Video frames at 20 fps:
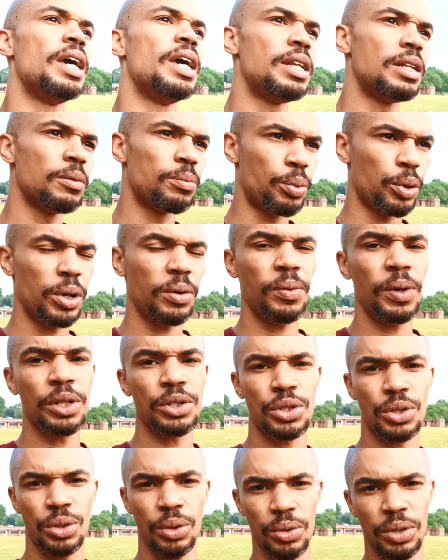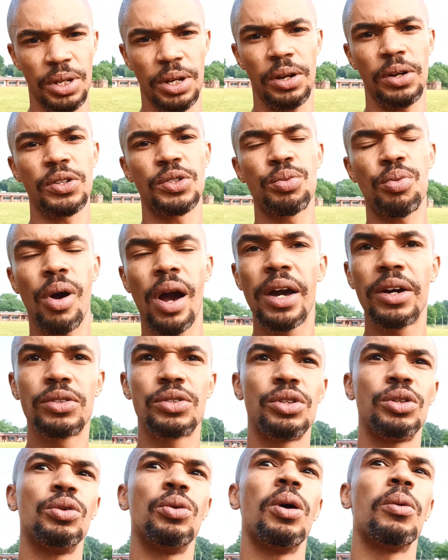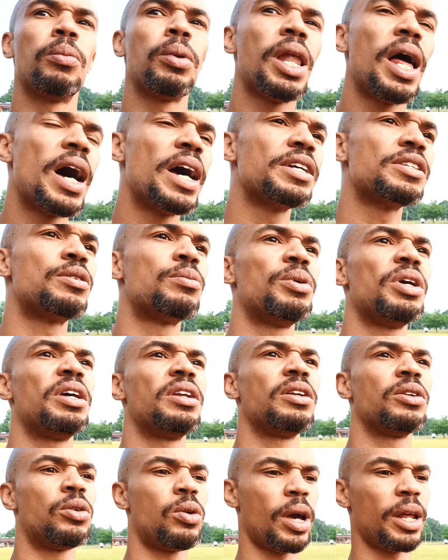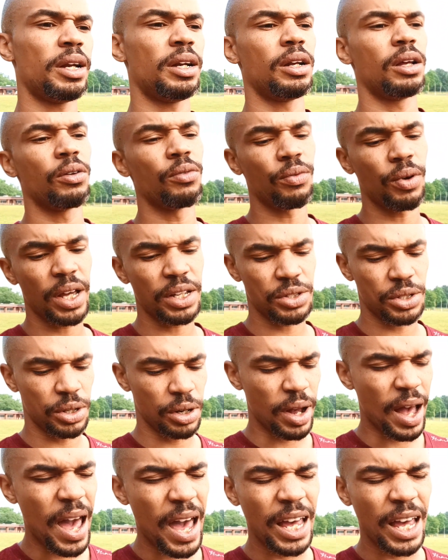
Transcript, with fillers: in the previous two years prior to you applying to be an accredited investor,